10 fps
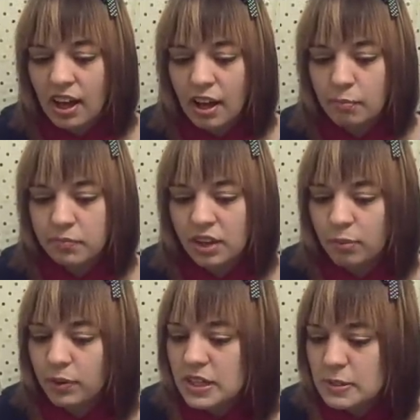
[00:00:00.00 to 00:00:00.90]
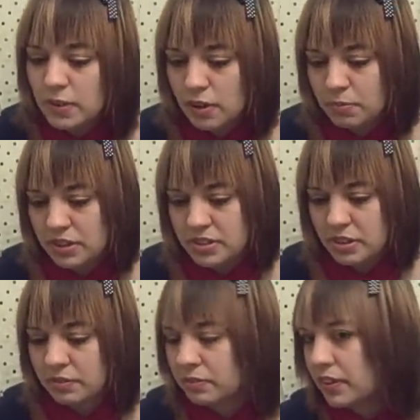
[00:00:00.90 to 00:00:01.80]
Um, what does makeup mean to
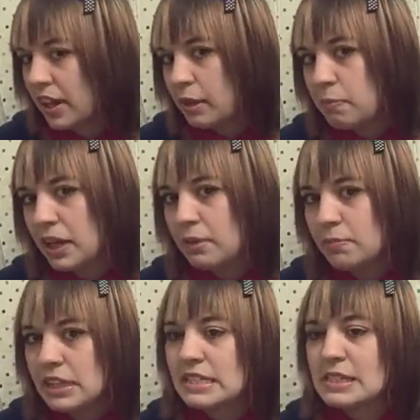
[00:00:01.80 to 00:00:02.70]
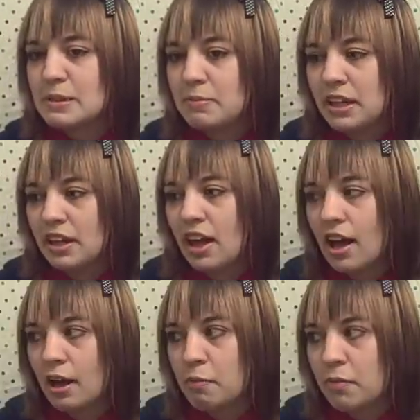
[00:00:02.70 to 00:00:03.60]
you? makeup means to me,
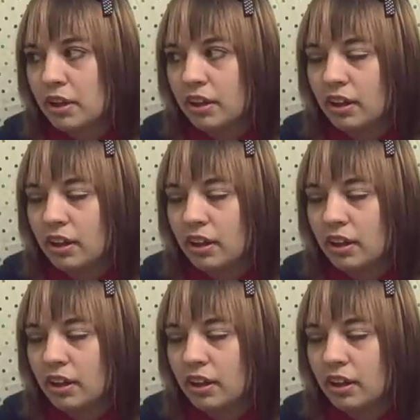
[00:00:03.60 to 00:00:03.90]
um,